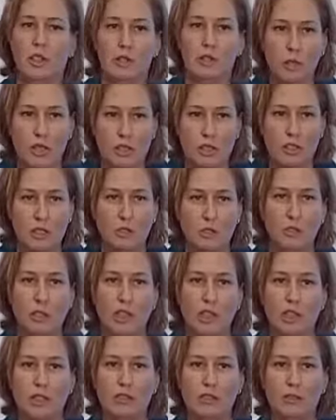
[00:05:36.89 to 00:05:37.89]
Western
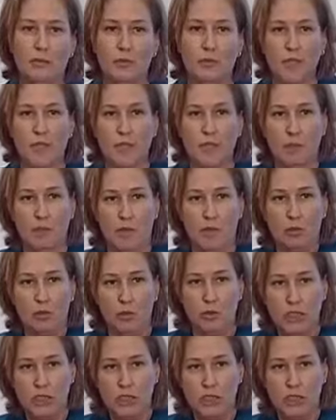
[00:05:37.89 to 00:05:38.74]
world. But we